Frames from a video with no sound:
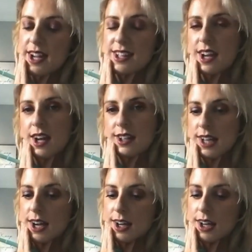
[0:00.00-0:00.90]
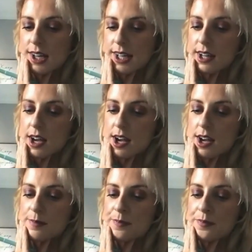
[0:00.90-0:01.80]
yeah, like
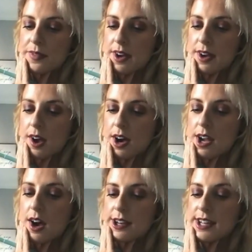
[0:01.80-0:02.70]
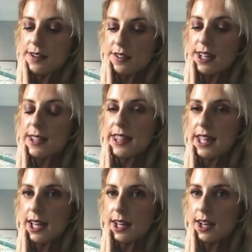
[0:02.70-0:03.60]
I definitely
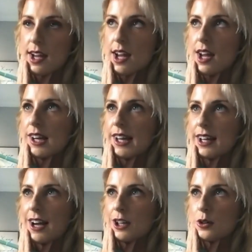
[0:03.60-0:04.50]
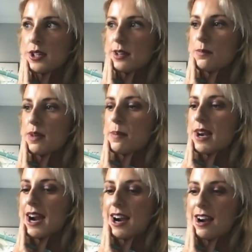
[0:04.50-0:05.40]
think, like, I know some people
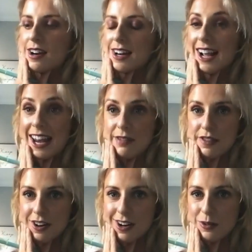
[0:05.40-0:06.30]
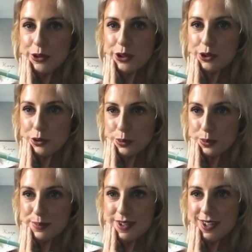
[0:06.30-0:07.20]
are clever with the
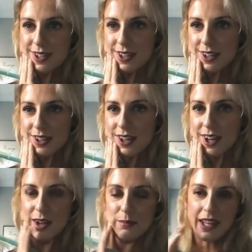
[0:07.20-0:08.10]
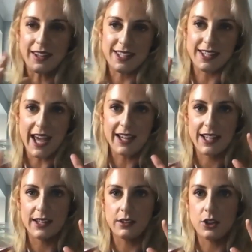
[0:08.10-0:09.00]
groups, because that
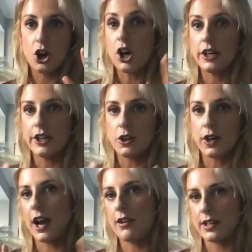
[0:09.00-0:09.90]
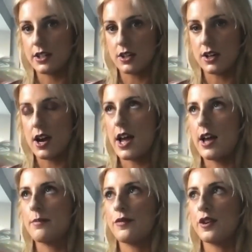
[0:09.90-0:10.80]
can color your character.
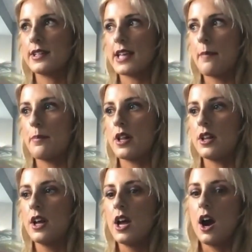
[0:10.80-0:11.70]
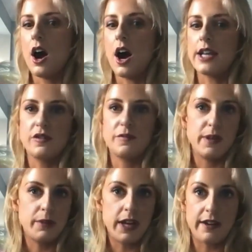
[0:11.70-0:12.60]
For example, I know if
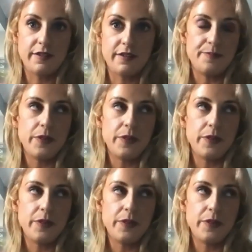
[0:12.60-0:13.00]
people have,